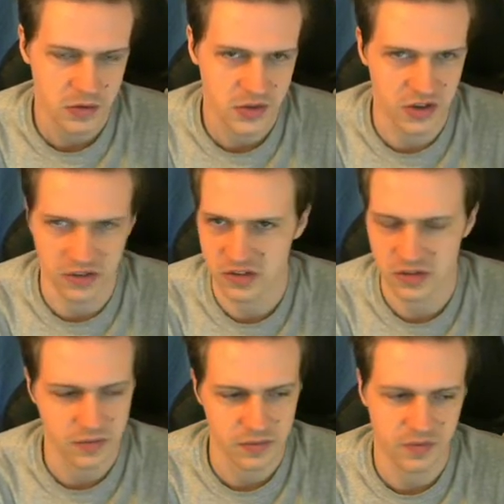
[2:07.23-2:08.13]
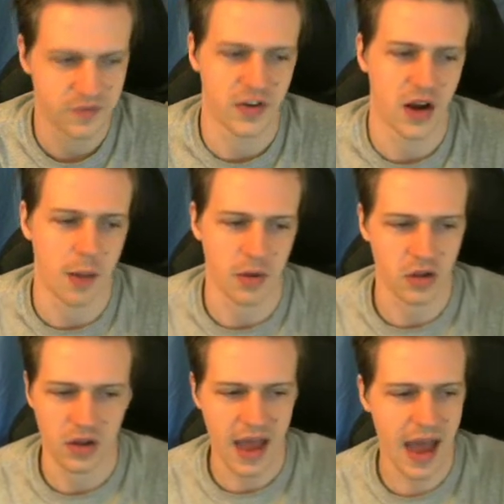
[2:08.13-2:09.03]
Just
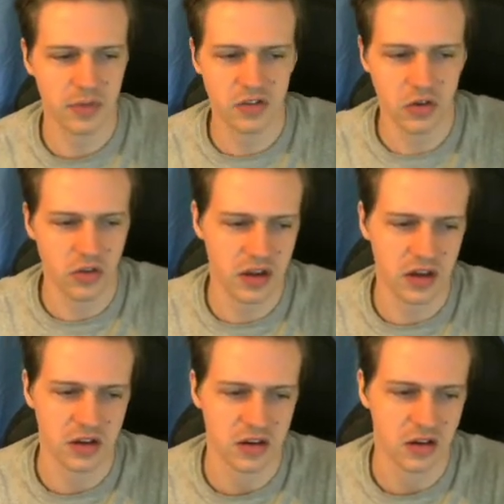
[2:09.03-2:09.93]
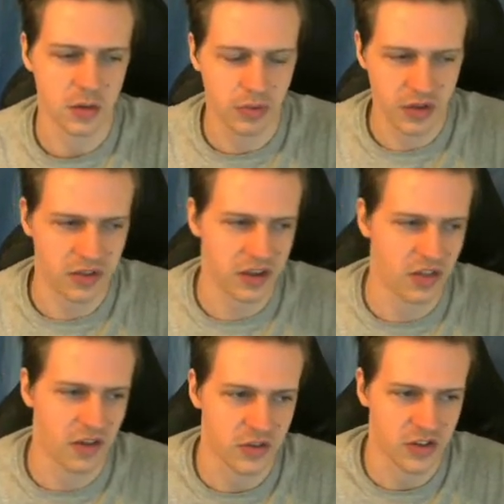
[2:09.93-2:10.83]
phenomenal. Absolutely, completely in
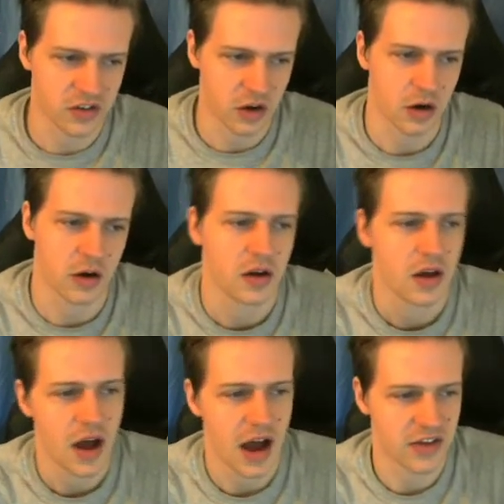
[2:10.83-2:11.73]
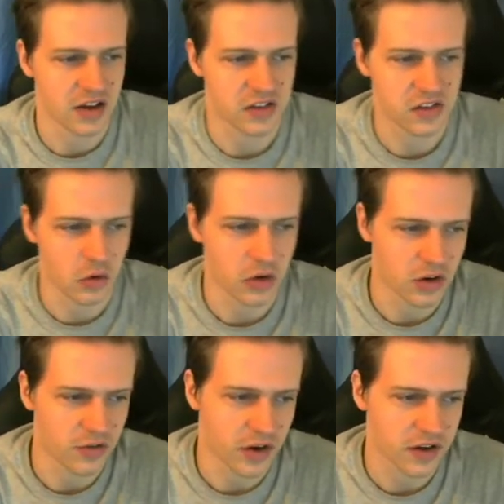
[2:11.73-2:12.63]
love with this card. I think it's so
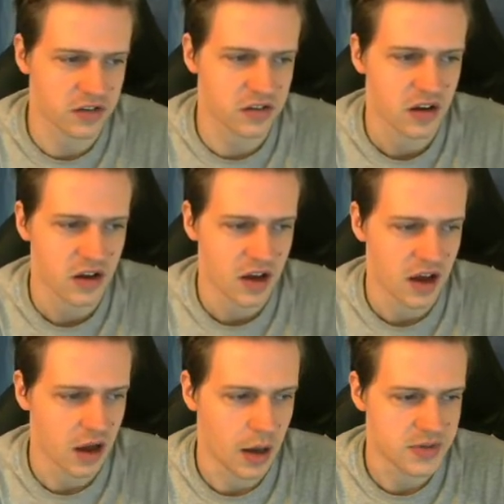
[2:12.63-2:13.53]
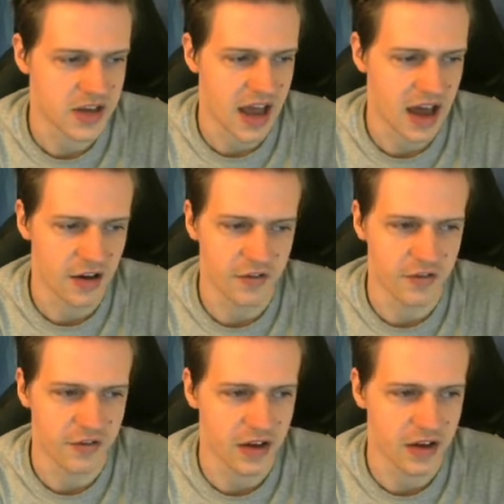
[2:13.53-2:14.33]
good for us to have.